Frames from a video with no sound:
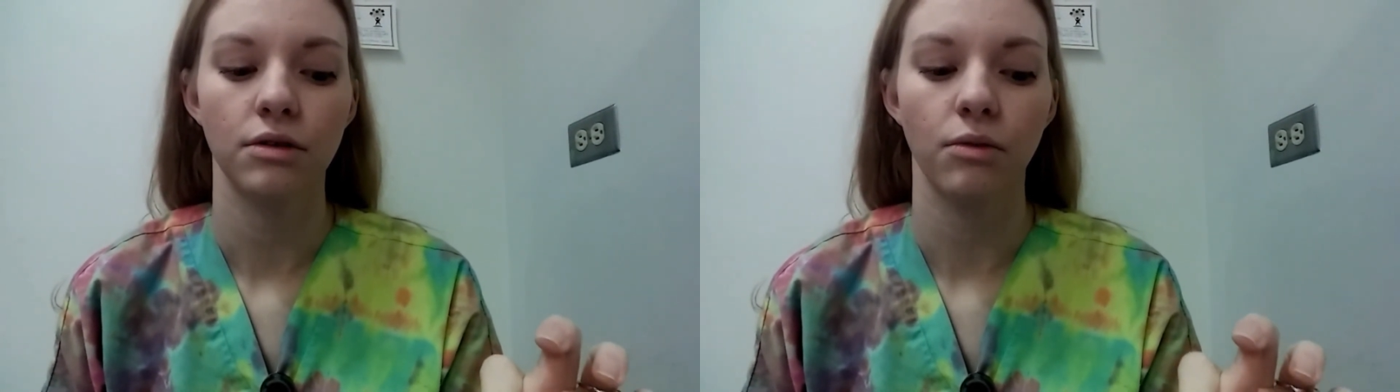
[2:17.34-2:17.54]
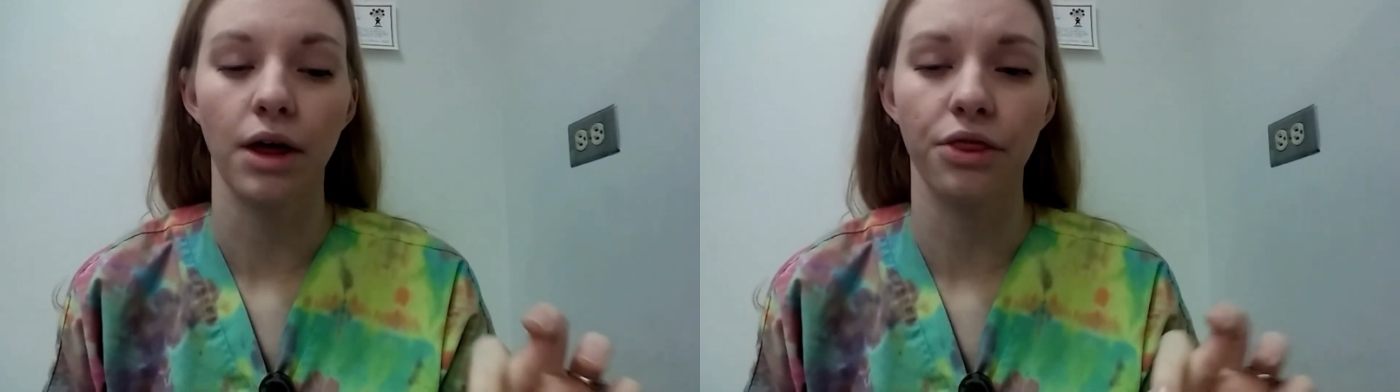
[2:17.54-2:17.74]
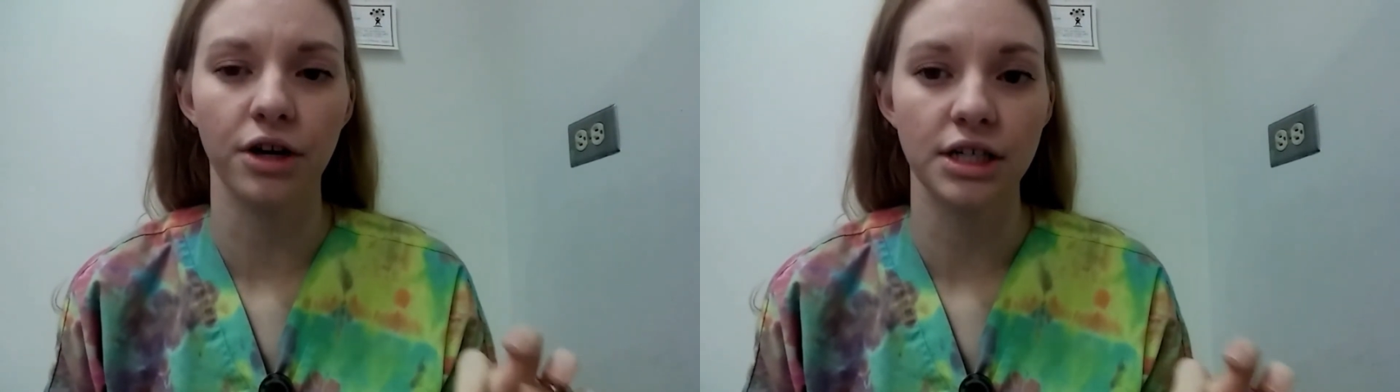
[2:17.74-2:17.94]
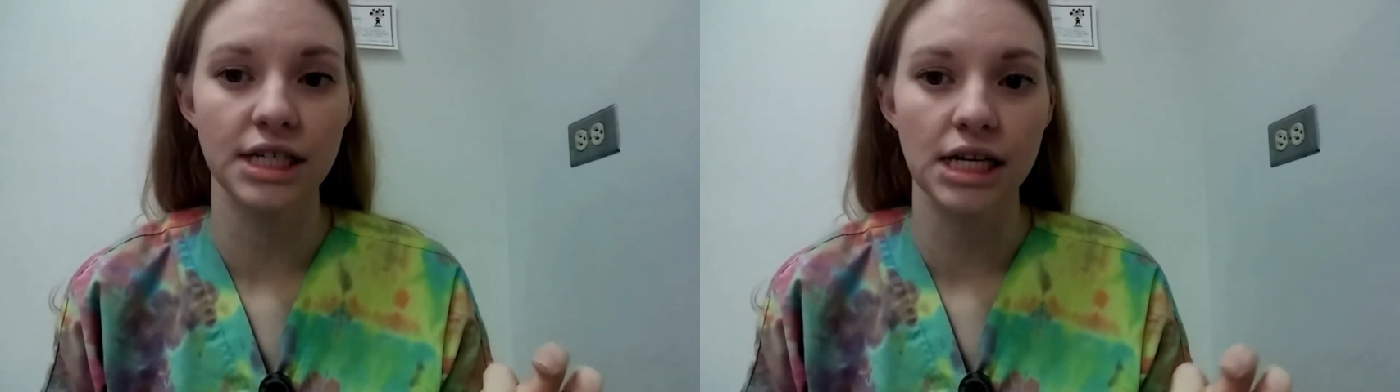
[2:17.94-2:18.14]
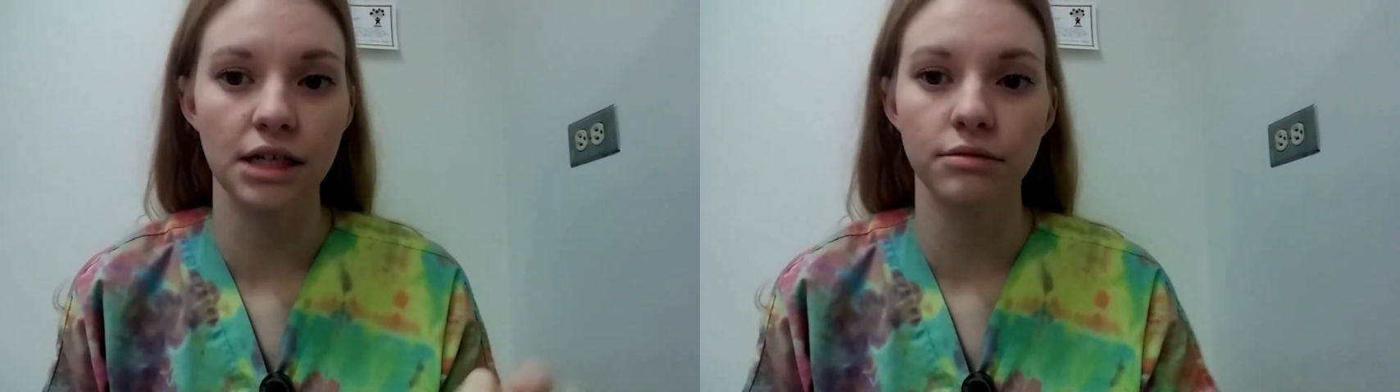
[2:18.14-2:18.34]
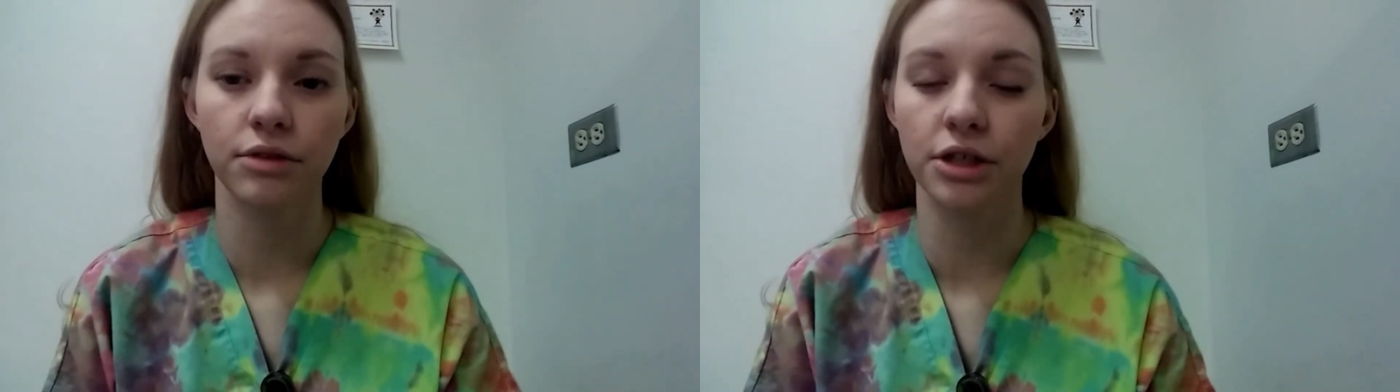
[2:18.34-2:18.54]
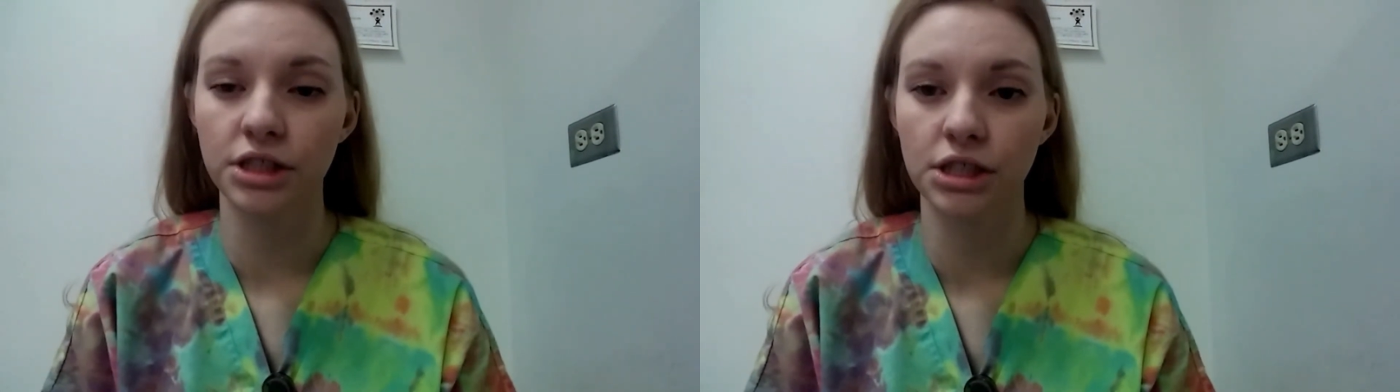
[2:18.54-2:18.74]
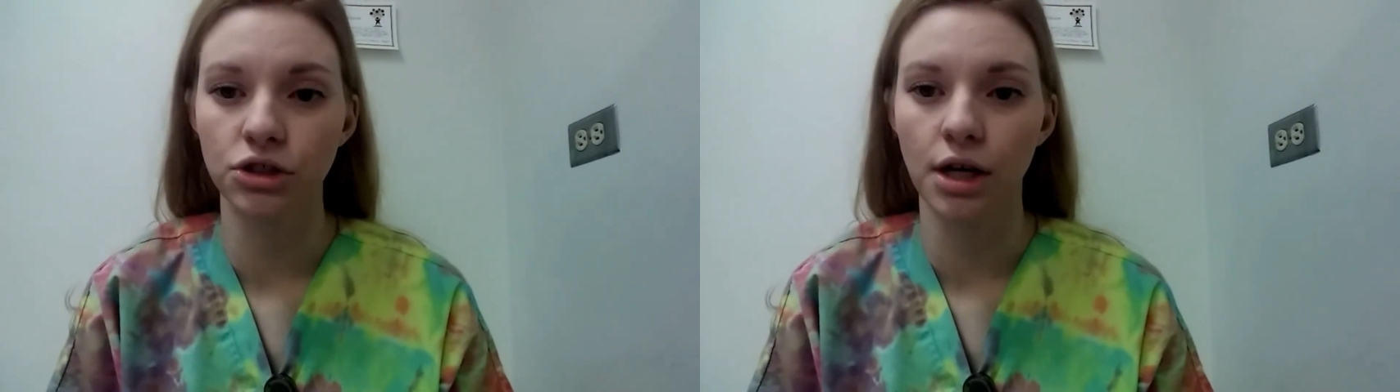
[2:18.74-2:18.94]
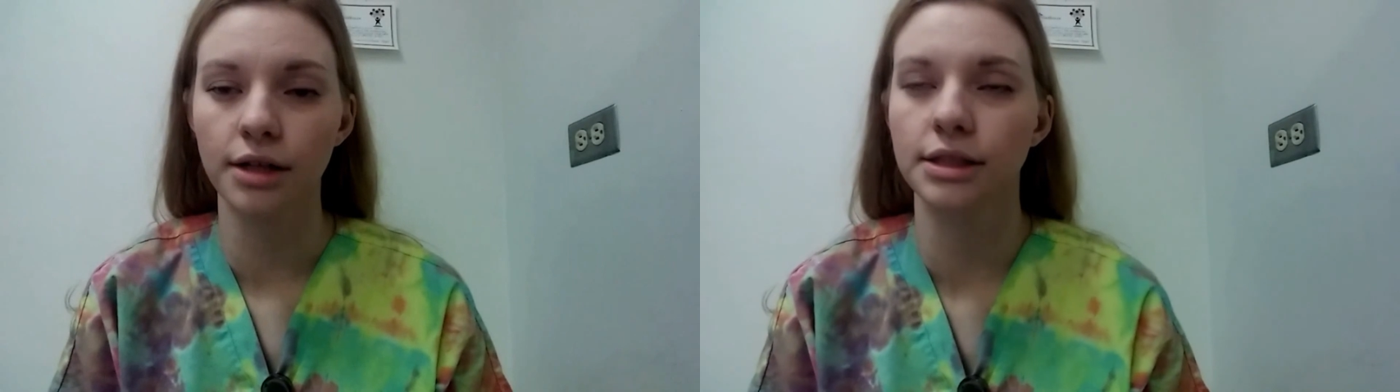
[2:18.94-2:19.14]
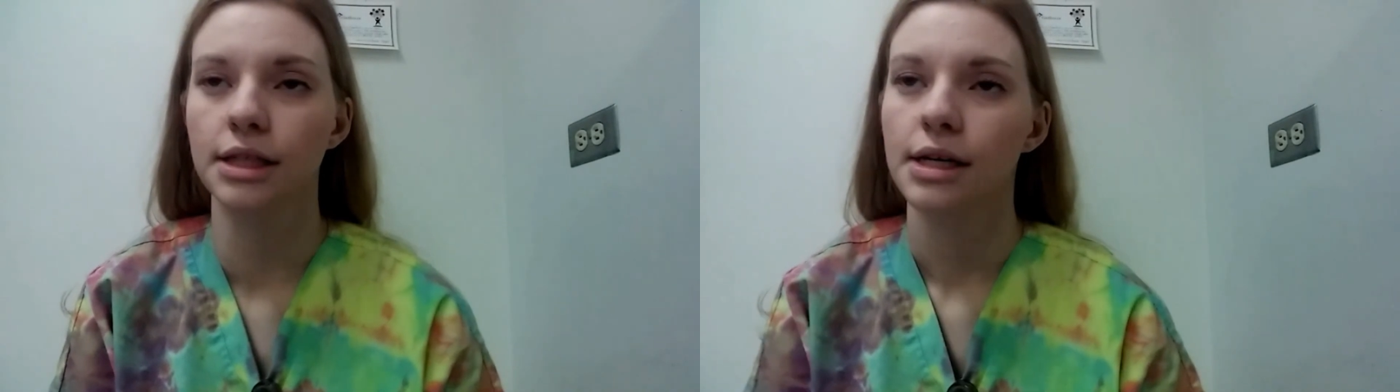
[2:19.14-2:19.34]
what, 13
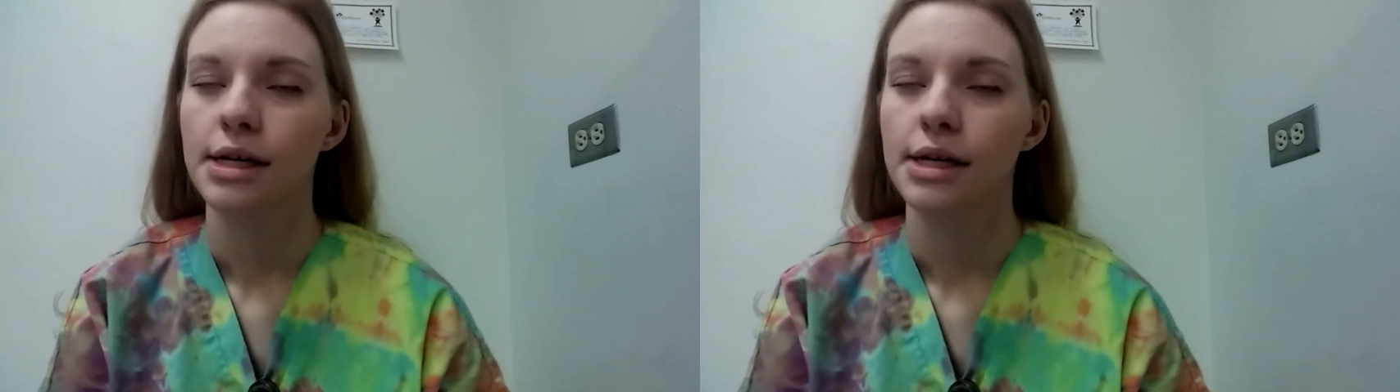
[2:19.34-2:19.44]
drugs?